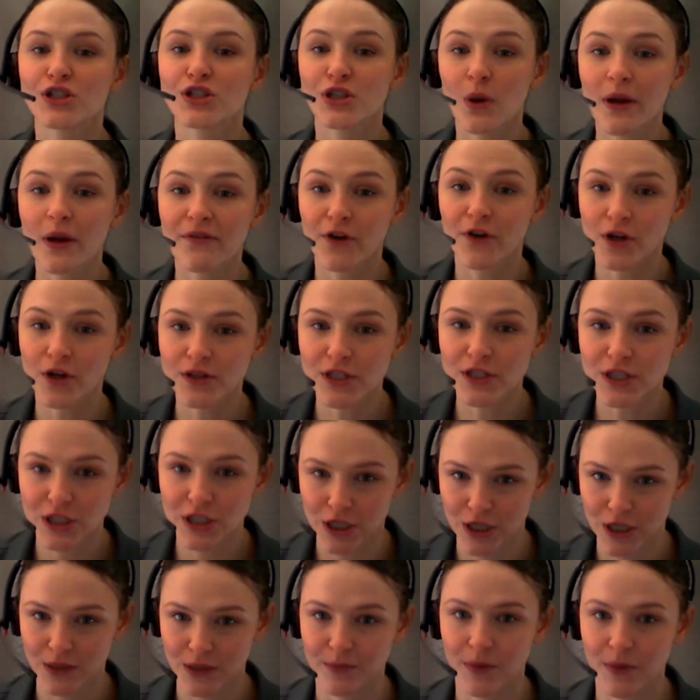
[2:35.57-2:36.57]
So I've heard the
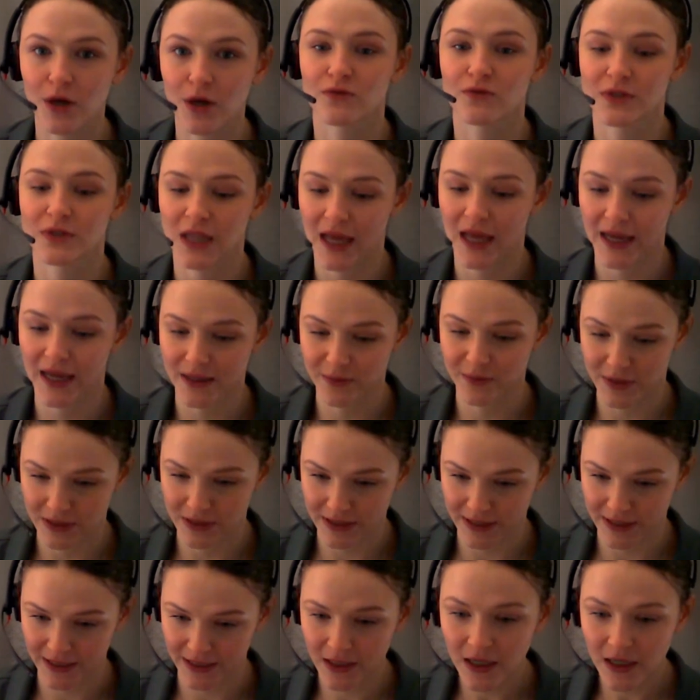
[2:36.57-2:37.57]
term
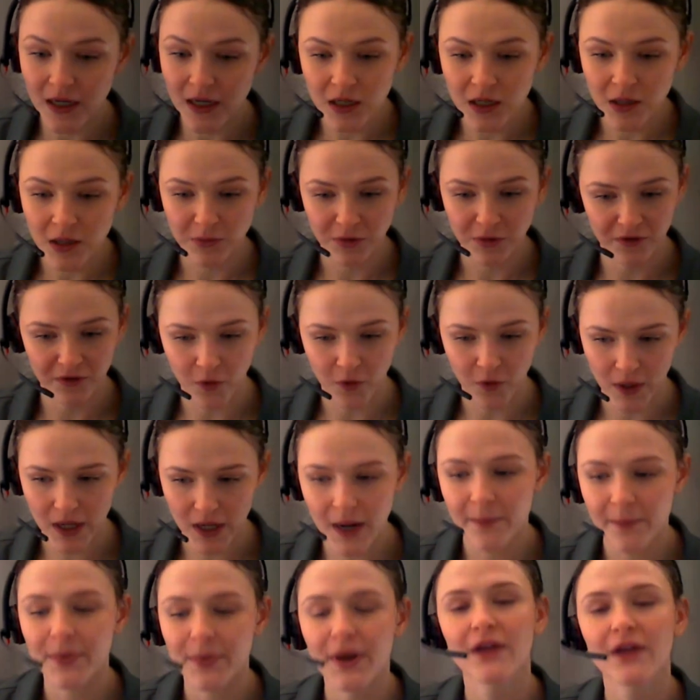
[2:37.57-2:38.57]
reliability
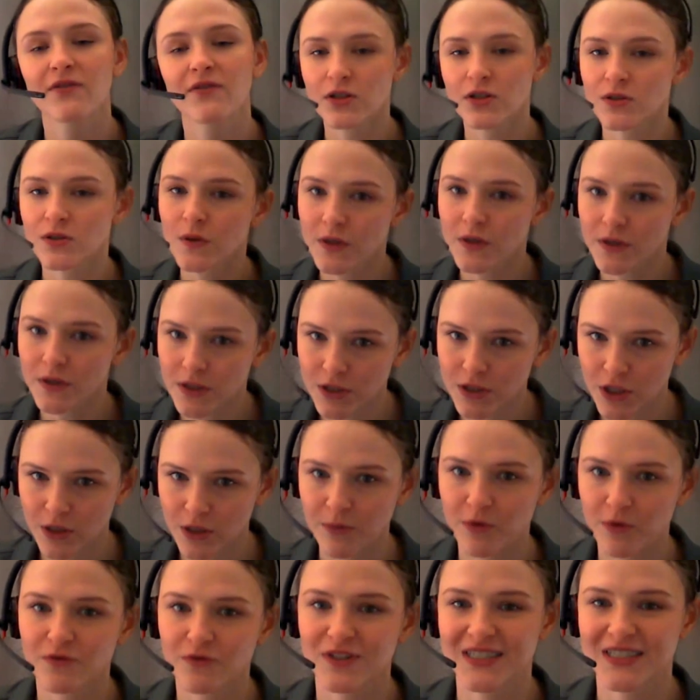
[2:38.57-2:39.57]
before, but I've also heard the
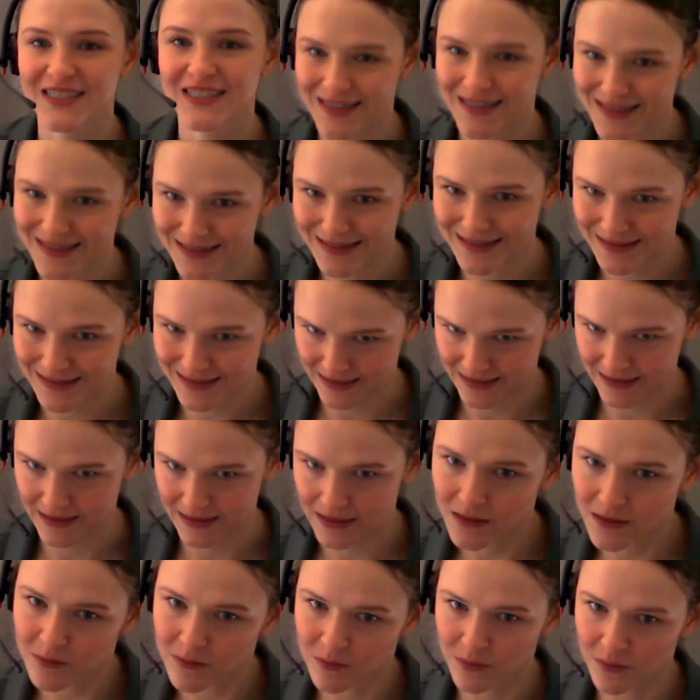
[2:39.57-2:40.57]
term redundancy
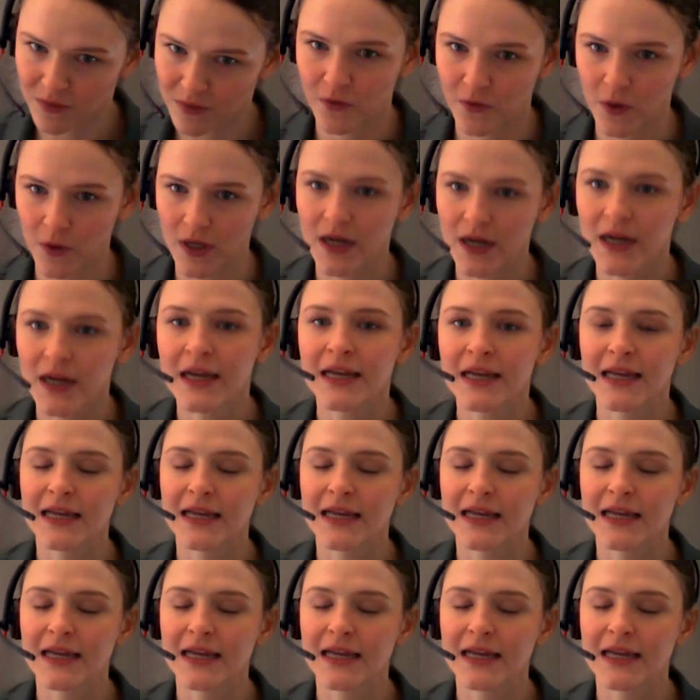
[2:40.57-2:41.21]
before.